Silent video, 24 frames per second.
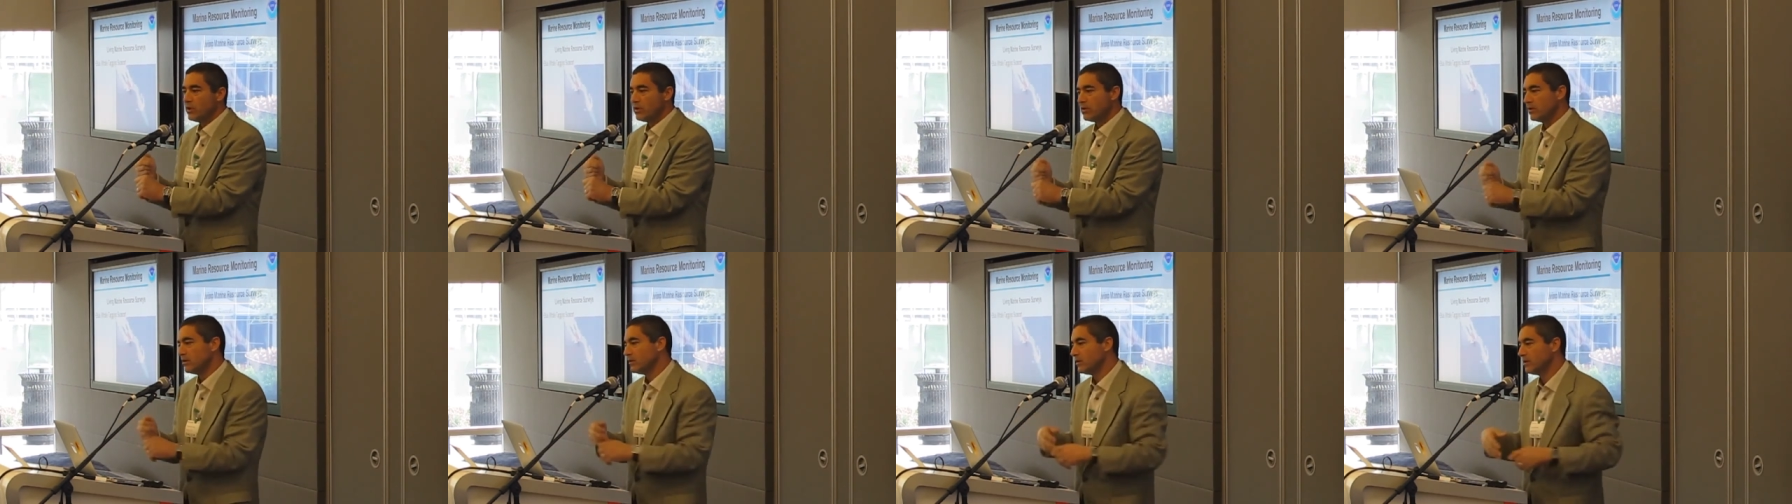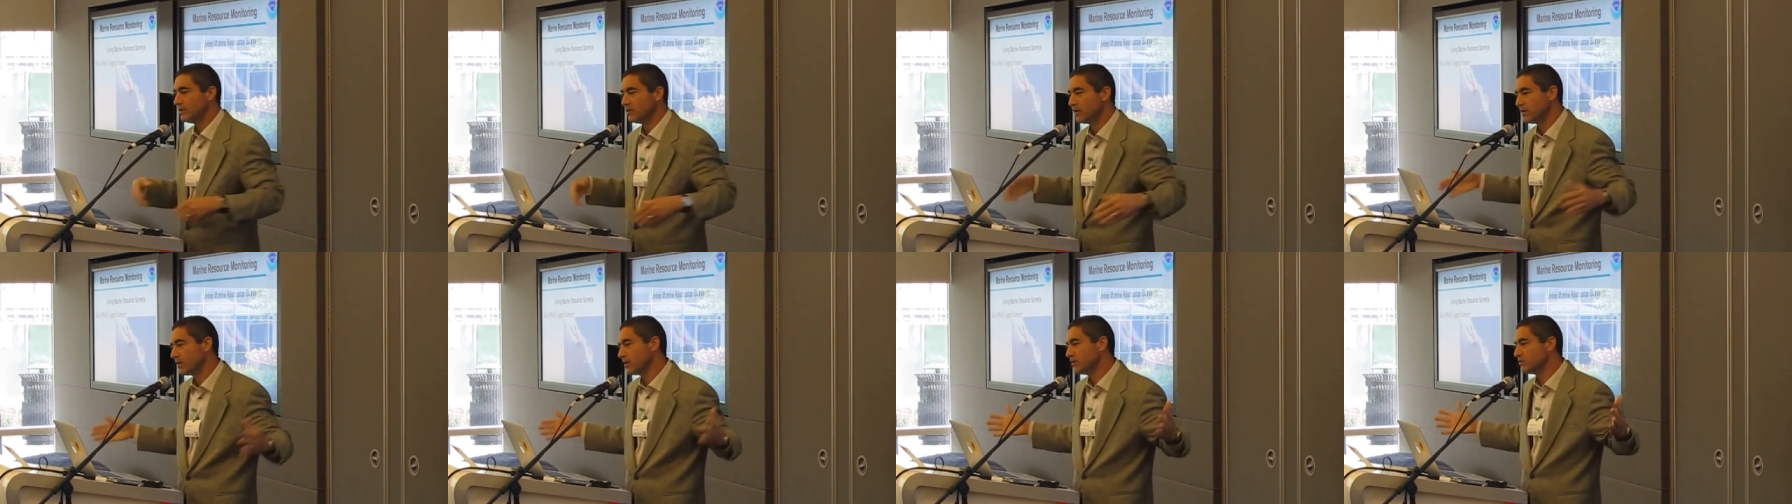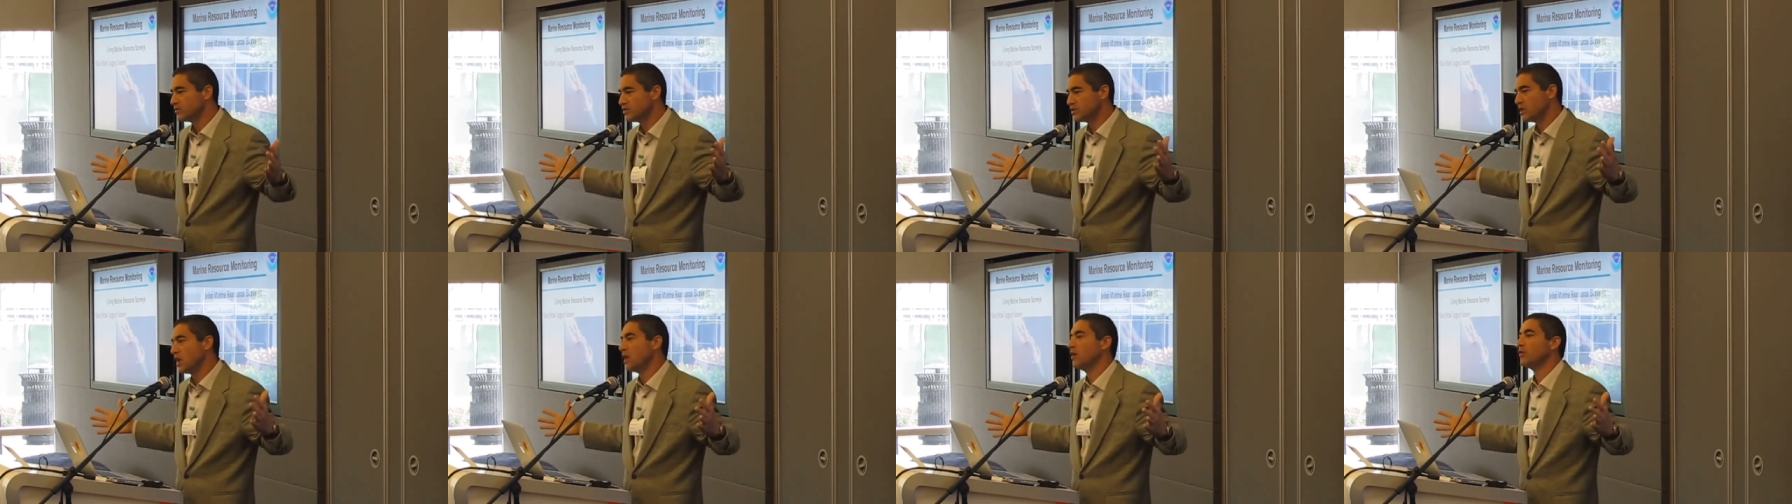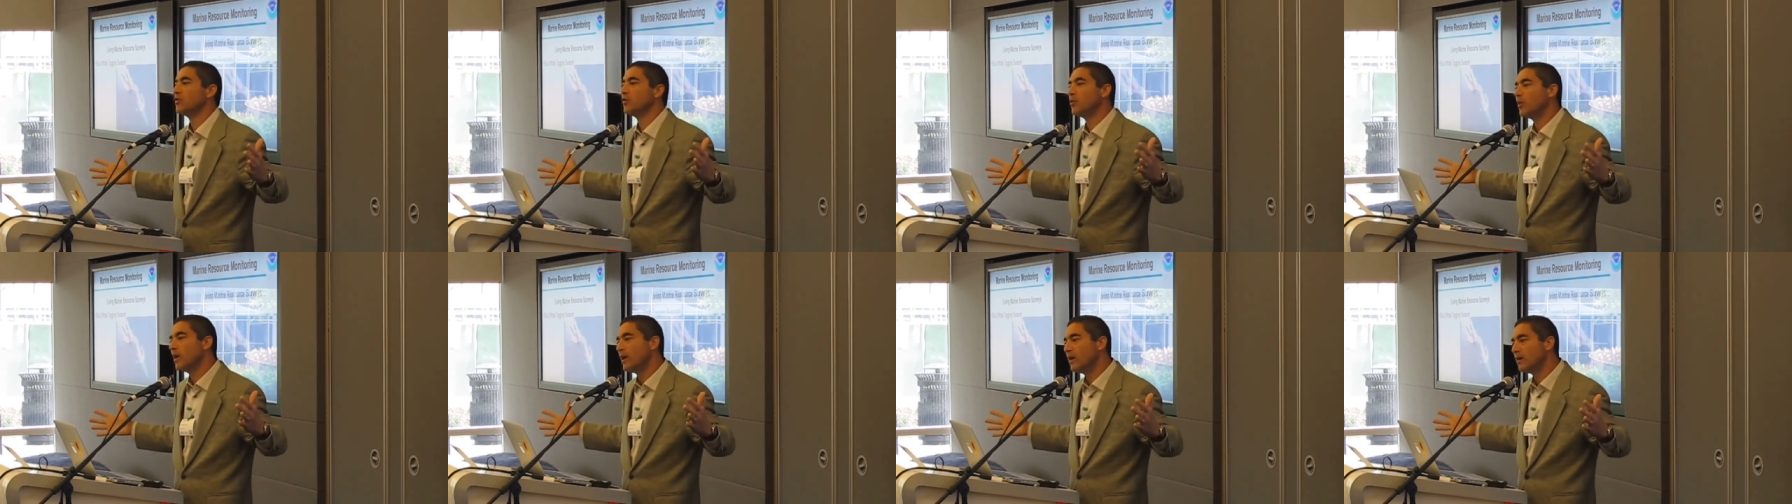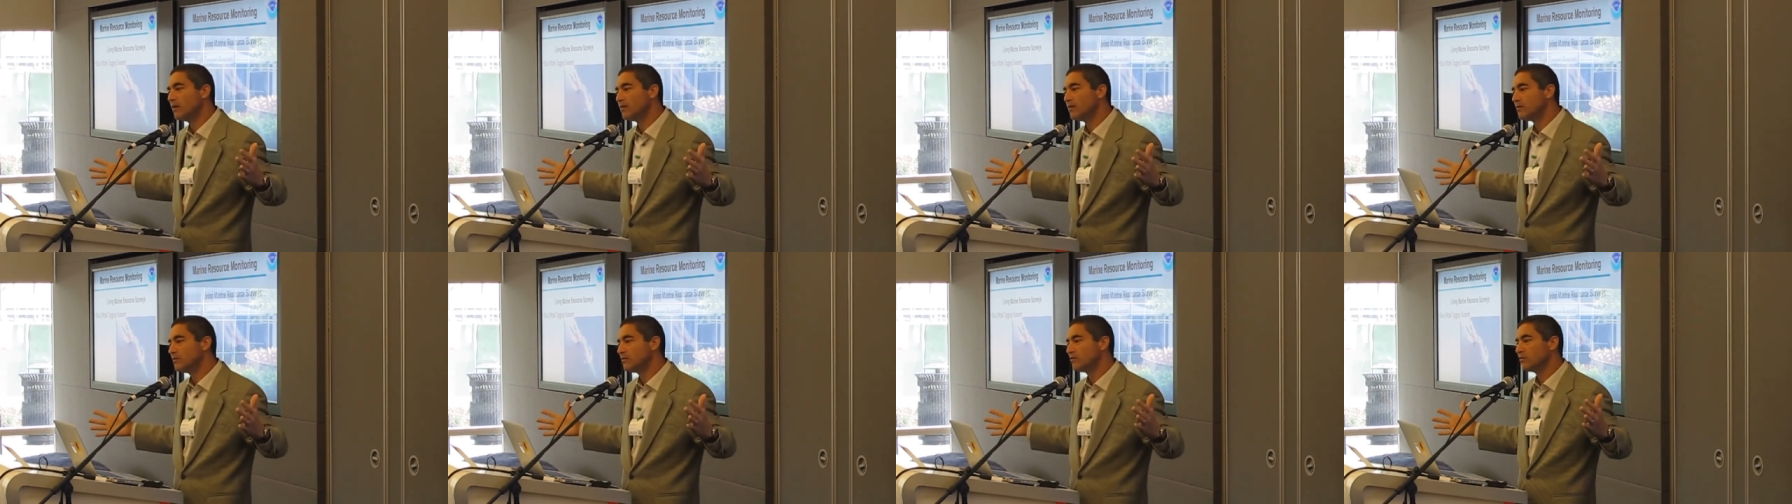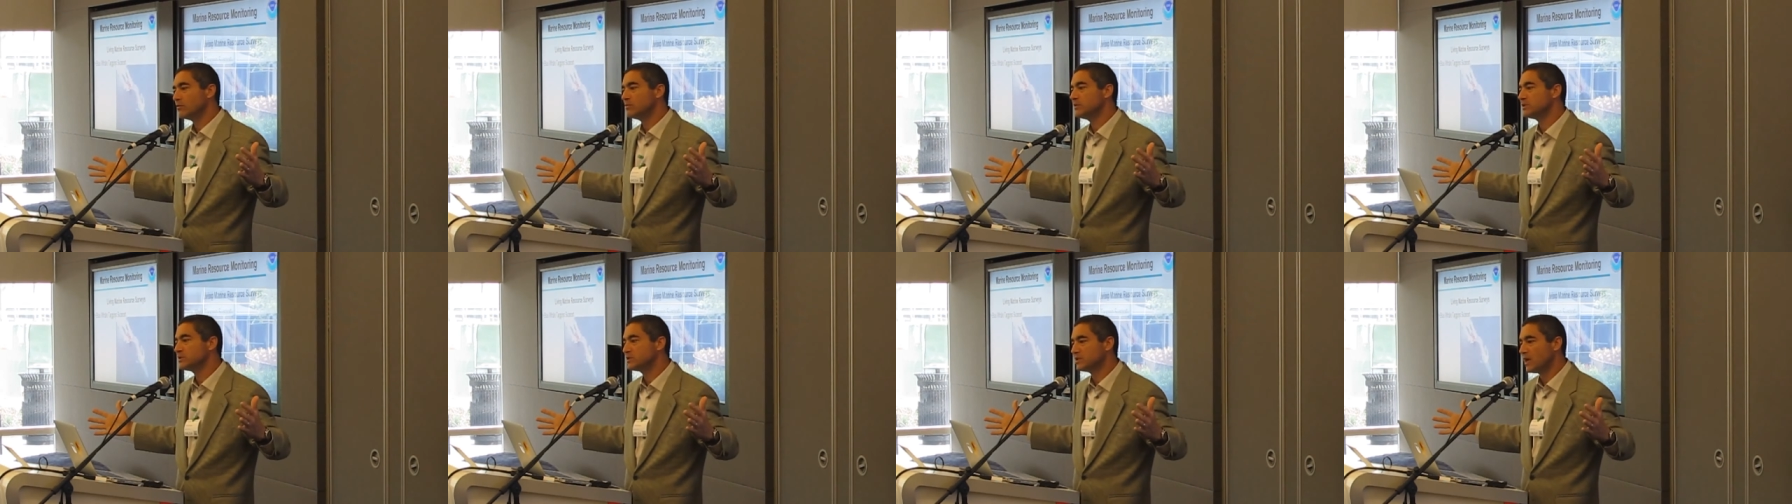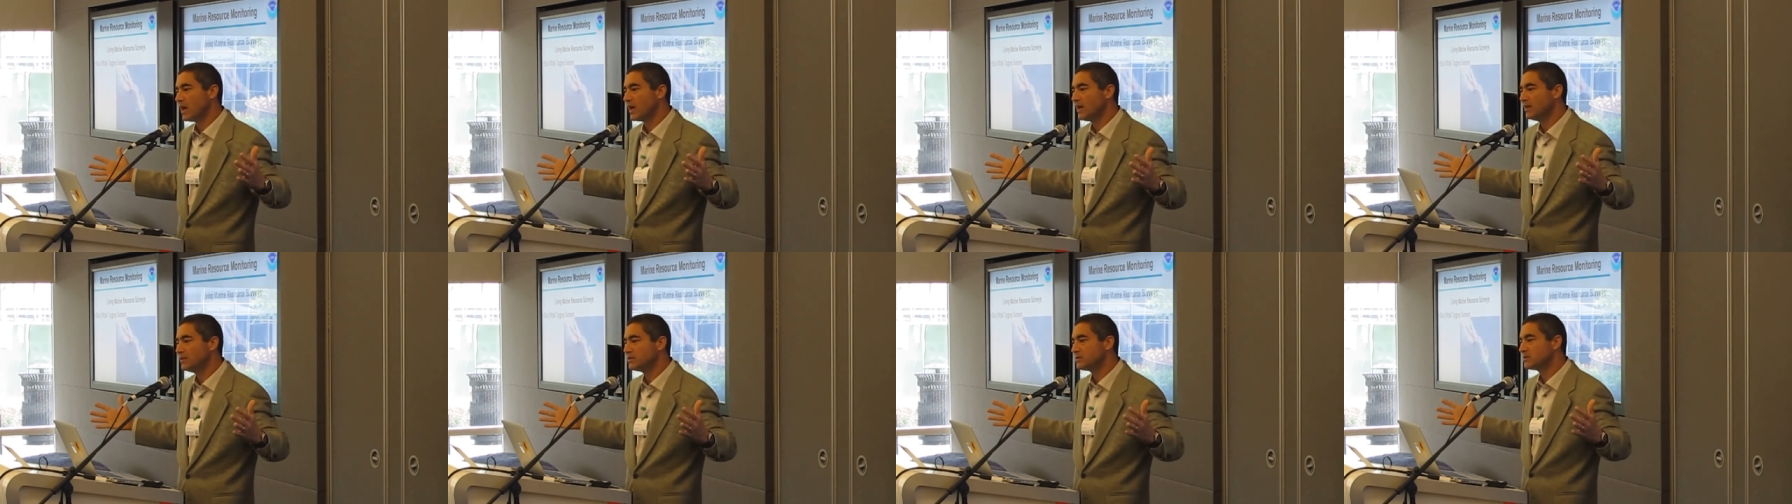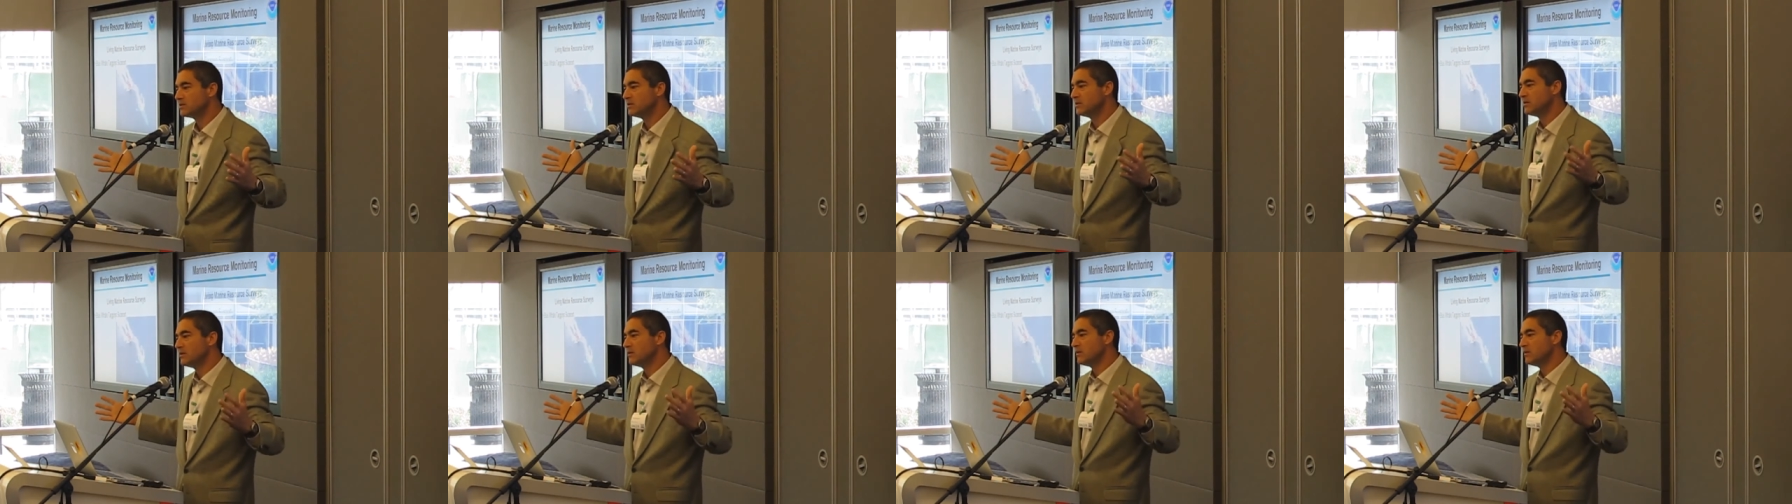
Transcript: and then they could scale the whale on the size